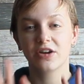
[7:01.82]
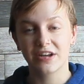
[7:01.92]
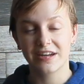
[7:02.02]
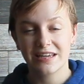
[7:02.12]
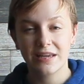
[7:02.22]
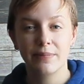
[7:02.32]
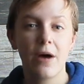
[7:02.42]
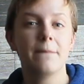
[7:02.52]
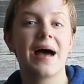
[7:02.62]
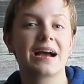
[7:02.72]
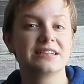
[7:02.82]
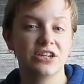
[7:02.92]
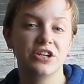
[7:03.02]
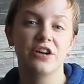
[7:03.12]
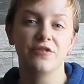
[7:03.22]
they're going to keep out
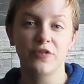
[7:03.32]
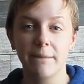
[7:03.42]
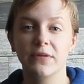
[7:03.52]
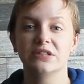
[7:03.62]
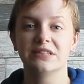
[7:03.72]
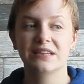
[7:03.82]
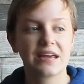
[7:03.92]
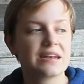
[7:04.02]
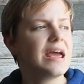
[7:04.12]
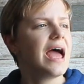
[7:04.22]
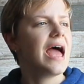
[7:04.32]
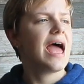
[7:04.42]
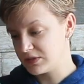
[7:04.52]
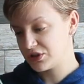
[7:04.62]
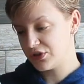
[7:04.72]
bacteria from your skin.
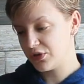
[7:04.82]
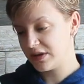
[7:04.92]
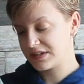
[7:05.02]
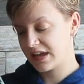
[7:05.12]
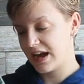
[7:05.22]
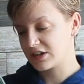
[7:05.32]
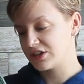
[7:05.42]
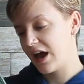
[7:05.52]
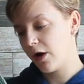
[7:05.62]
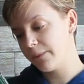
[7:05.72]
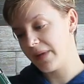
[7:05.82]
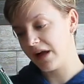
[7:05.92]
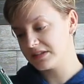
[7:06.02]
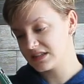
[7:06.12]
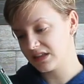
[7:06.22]
Certain oils can actually help
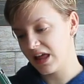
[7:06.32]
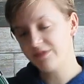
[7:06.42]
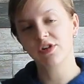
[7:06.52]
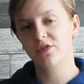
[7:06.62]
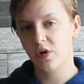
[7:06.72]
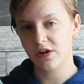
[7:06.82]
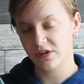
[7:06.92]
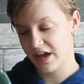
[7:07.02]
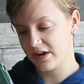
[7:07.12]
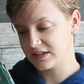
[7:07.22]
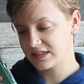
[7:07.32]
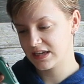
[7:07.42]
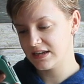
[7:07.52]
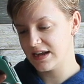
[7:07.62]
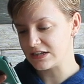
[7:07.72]
balance the level of oil that our
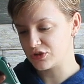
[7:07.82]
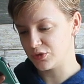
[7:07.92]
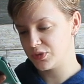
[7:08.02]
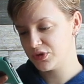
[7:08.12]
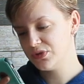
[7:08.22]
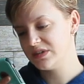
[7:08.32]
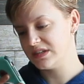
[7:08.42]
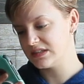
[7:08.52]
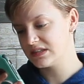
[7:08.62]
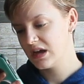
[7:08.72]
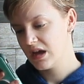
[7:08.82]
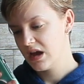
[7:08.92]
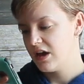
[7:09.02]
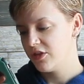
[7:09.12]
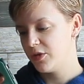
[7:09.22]
skin naturally produces.
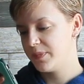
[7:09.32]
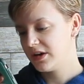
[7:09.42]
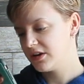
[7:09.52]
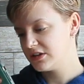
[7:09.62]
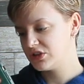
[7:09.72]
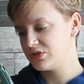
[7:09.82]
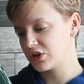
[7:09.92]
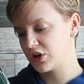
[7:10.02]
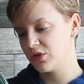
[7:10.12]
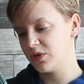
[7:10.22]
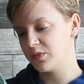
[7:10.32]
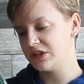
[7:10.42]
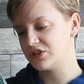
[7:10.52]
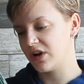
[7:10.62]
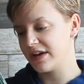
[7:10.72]
The bigger issues occur when we
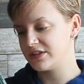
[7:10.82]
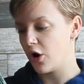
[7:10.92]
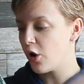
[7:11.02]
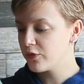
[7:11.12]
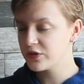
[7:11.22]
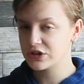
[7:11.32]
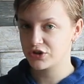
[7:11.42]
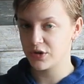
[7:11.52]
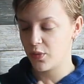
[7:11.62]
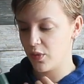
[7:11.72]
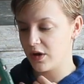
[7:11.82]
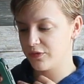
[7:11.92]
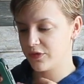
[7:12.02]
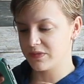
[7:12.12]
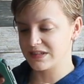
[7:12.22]
try to overstrip oil
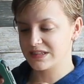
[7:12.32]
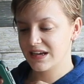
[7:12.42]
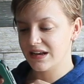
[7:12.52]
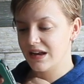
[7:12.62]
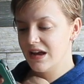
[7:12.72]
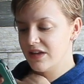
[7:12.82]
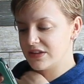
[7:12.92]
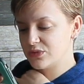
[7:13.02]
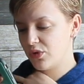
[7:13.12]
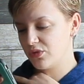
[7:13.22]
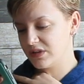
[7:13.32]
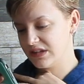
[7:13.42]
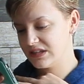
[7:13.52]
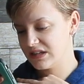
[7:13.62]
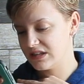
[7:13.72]
from the skin. This will only
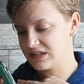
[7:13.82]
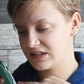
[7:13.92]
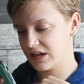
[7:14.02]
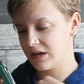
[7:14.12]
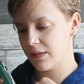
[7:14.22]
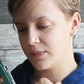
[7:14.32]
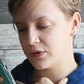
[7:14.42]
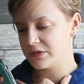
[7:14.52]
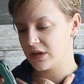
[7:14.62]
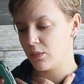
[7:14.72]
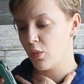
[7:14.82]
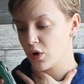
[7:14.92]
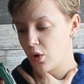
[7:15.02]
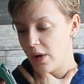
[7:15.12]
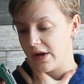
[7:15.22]
lead to the skin producing
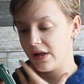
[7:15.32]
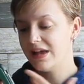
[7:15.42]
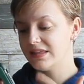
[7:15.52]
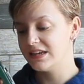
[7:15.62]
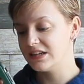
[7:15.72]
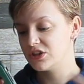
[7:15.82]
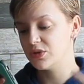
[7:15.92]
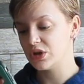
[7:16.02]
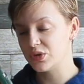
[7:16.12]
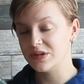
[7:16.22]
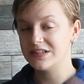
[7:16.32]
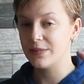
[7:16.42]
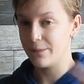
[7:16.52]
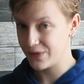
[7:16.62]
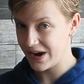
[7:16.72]
more oil, leading to
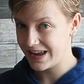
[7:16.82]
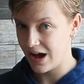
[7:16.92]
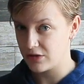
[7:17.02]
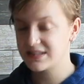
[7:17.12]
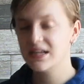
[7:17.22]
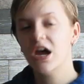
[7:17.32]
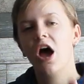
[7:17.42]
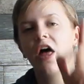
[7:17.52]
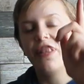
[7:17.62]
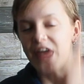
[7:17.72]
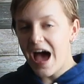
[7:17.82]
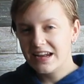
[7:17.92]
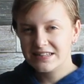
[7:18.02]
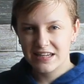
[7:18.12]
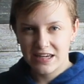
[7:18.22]
increased breakouts. That
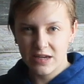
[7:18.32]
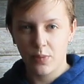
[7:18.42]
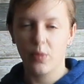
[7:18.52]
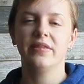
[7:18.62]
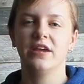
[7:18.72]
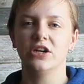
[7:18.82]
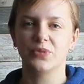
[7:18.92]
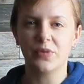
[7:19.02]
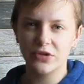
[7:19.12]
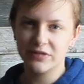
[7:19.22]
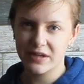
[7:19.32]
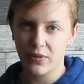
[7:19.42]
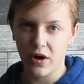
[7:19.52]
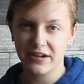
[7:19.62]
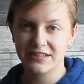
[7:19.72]
is the key point there, is when we're using
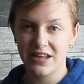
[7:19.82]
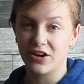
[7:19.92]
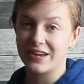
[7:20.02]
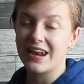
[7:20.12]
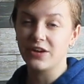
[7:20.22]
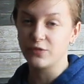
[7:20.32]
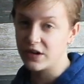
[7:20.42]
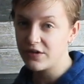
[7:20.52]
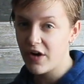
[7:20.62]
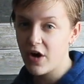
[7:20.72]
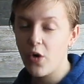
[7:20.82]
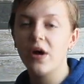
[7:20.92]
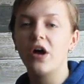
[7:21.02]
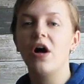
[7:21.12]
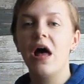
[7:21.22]
products that are getting rid of our
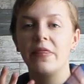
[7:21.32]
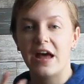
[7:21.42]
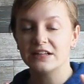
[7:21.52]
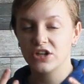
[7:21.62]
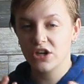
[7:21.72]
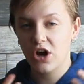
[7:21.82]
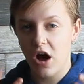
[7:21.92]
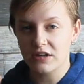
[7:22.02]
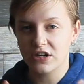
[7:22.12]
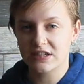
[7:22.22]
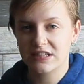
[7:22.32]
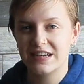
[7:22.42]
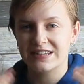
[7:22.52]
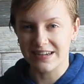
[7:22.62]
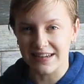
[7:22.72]
oil, that's going to cause our
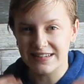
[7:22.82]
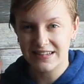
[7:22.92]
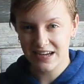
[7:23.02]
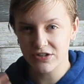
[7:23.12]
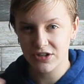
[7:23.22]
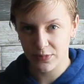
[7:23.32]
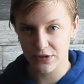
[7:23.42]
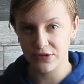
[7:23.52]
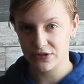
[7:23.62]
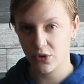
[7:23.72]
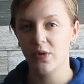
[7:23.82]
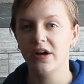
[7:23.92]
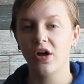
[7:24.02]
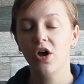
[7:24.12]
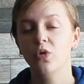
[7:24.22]
skin to continue to produce
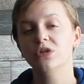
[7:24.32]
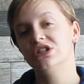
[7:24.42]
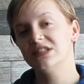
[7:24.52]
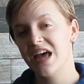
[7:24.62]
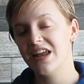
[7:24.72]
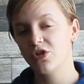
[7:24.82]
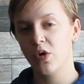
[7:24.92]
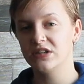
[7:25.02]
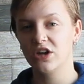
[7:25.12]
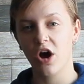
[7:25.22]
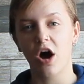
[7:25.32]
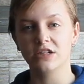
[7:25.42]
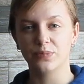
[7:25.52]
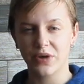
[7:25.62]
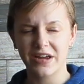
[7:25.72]
oil, which is then going to
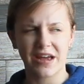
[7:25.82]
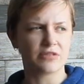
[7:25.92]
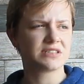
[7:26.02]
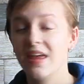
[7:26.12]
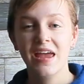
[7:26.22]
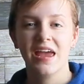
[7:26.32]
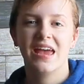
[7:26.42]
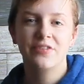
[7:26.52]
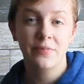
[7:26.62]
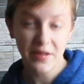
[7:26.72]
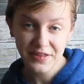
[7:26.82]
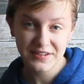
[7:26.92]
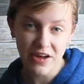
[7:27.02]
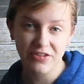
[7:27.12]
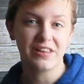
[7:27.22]
cause breakouts. If a month
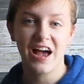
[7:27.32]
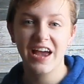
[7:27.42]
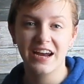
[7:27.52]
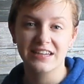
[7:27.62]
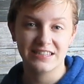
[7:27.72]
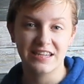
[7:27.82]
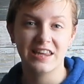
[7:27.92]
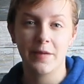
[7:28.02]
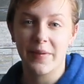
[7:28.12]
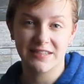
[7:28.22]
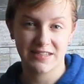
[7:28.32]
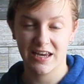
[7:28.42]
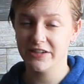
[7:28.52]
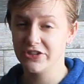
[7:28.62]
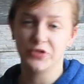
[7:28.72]
down the line I see that my
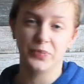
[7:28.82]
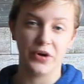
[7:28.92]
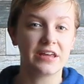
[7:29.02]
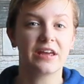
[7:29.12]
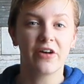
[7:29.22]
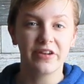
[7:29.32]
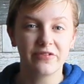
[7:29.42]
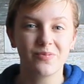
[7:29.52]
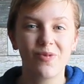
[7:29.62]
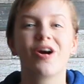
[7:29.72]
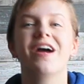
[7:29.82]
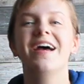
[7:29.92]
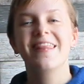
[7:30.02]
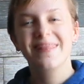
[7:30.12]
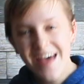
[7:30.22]
skin is just breaking out even more,
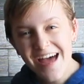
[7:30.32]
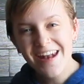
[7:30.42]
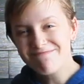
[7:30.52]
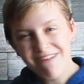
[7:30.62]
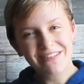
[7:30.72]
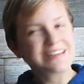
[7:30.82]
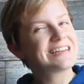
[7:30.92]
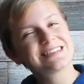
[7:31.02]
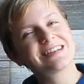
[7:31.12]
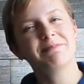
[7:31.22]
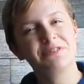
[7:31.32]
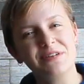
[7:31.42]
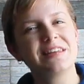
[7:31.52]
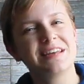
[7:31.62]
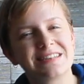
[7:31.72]
then I'm probably going to stop
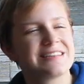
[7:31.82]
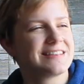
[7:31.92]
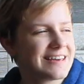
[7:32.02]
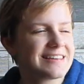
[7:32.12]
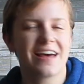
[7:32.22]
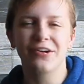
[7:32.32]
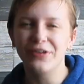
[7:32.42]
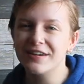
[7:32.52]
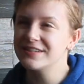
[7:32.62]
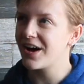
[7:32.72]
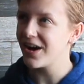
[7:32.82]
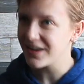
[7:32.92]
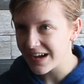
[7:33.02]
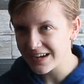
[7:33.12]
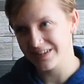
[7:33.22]
doing this and think that oils are
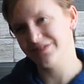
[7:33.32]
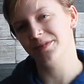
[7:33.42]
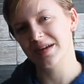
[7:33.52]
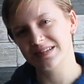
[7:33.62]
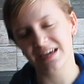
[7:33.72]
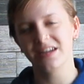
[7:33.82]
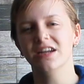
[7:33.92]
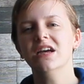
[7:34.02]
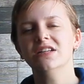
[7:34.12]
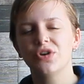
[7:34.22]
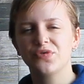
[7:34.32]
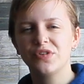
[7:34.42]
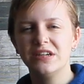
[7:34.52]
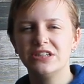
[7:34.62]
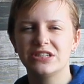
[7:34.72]
not good for my skin. So it
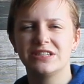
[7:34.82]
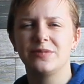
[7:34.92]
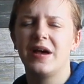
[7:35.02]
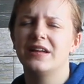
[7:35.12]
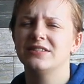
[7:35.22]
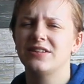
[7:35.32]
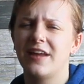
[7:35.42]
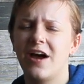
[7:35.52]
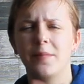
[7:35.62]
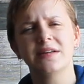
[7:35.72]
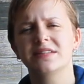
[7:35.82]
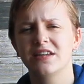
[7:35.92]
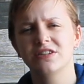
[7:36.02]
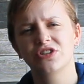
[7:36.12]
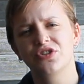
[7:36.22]
really just depends on how my
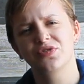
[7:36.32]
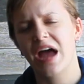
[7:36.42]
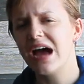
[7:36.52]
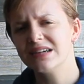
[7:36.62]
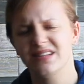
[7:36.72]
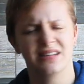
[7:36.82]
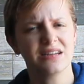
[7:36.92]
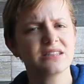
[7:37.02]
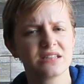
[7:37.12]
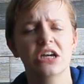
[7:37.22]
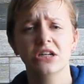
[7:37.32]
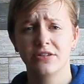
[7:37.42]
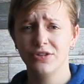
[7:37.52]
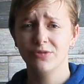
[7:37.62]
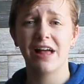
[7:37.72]
skin is going to react to this. So
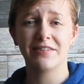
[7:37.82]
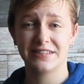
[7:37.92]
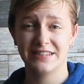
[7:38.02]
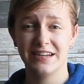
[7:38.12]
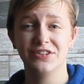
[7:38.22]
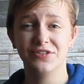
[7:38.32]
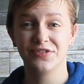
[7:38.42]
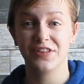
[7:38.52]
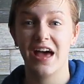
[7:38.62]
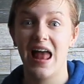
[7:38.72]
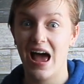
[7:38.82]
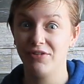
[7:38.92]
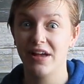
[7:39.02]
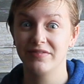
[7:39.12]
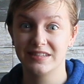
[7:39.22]
you will have to stay tuned for that. I
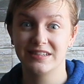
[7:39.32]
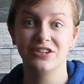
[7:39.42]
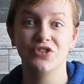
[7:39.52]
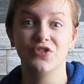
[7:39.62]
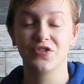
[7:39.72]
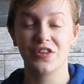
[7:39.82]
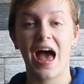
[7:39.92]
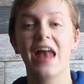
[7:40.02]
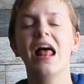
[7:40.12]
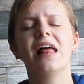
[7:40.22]
will have to stay tuned for that.